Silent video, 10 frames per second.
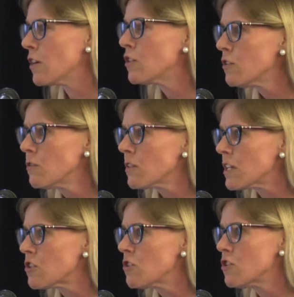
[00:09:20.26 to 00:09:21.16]
a good
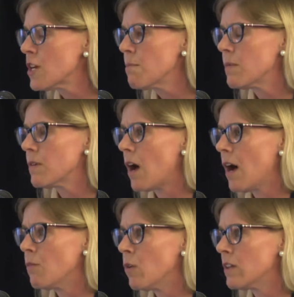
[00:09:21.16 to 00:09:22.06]
relationship,
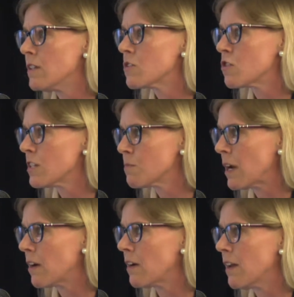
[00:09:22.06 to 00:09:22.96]
one that's
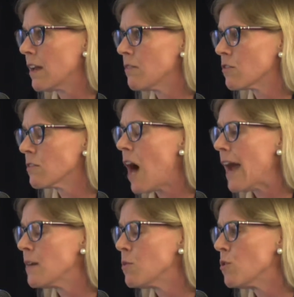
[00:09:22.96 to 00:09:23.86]
transparent and
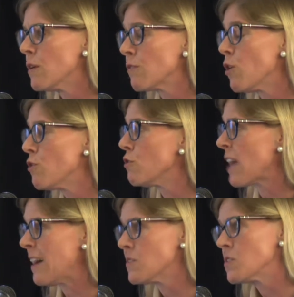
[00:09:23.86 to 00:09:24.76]
reliable with local
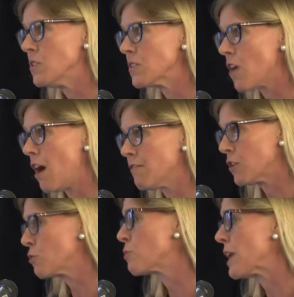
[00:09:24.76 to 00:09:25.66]
counsel is often
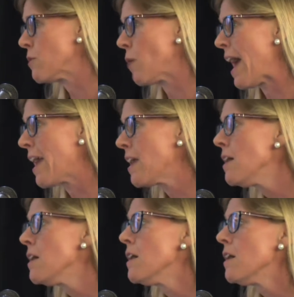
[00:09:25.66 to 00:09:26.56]
a great way,
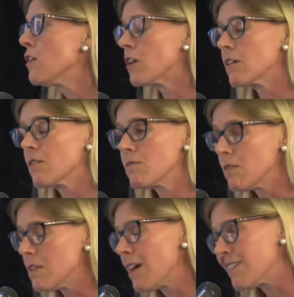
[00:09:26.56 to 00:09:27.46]
or
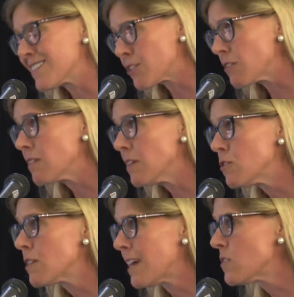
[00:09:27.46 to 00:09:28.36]
not necessarily
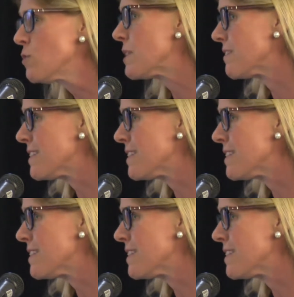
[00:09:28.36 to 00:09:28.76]
legal counsel, but